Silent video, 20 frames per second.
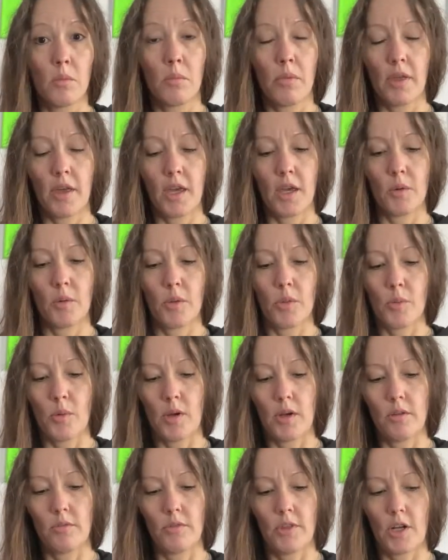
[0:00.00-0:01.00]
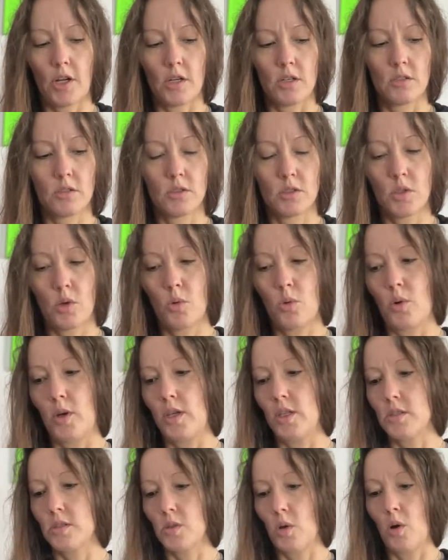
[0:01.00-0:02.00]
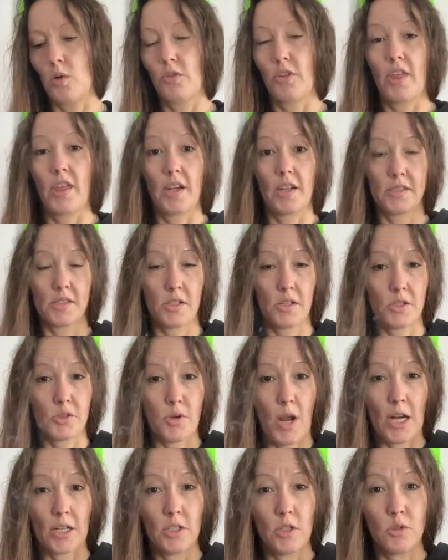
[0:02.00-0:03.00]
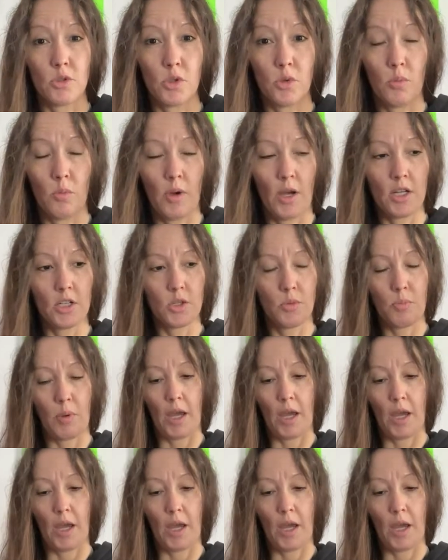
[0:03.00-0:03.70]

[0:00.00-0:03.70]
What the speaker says: playing with one of their toys, so hopefully that doesn't distract you too much.